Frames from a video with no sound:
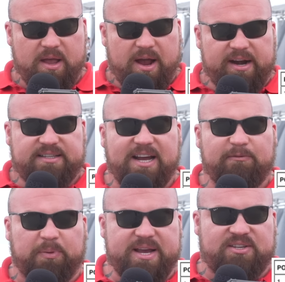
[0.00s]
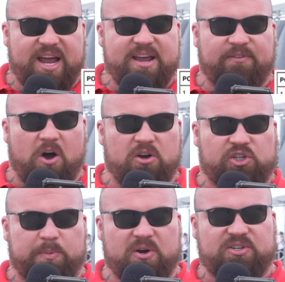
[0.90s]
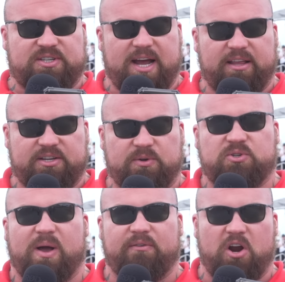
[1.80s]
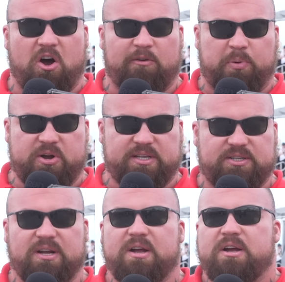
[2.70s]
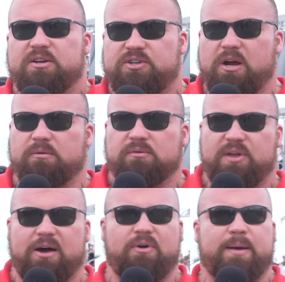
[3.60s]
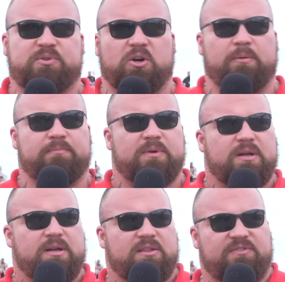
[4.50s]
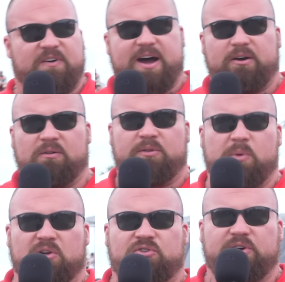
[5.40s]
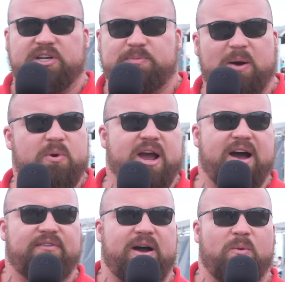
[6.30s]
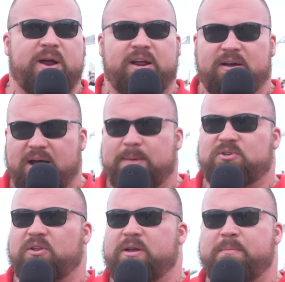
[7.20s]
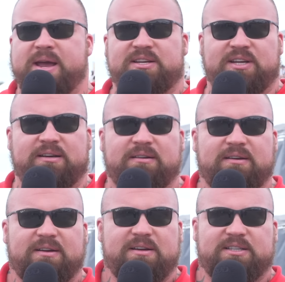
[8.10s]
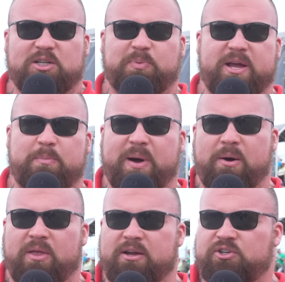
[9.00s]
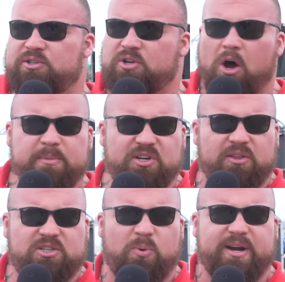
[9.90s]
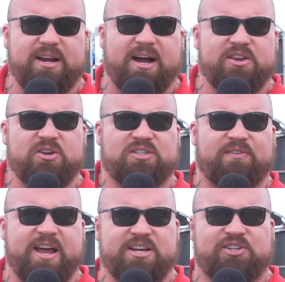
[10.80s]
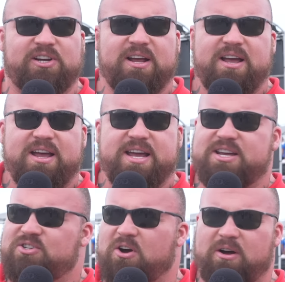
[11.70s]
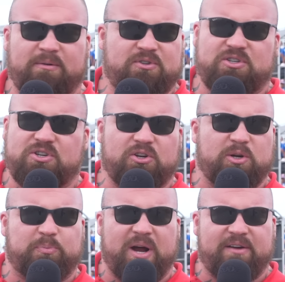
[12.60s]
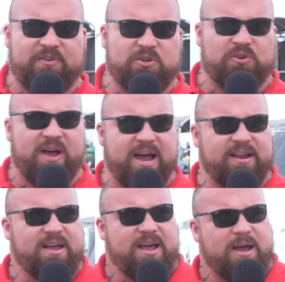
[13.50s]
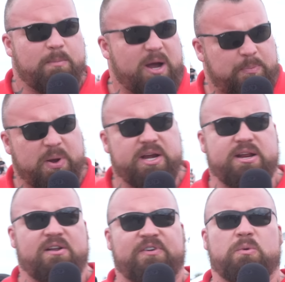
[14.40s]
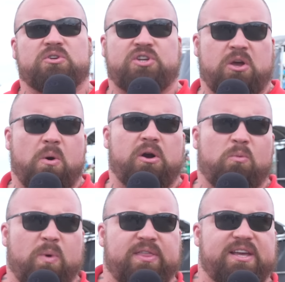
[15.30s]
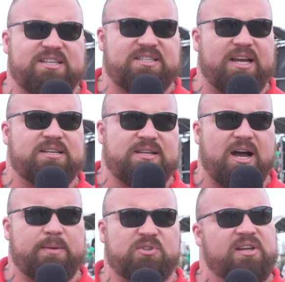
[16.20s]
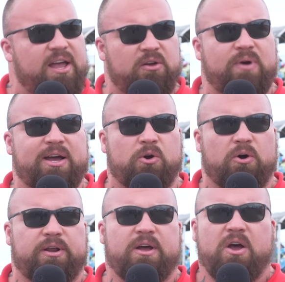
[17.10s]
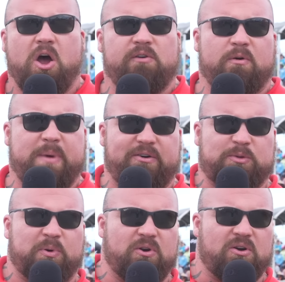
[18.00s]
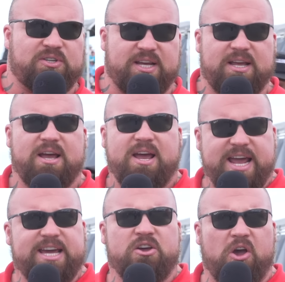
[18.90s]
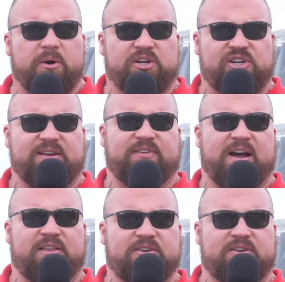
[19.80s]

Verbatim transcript: And in 10th place, Avar Šmaukstelis with 12 and a half points. So that wraps up the final, the world's strongest man. We have our winner. Absolutely amazing display of power there. Tom is only 29 years of age. He has got a, such a bright future ahead. In my opinion, if he wants to go on and win this six times and get the record over Mariusz Pudzianowski, he can go and achieve that.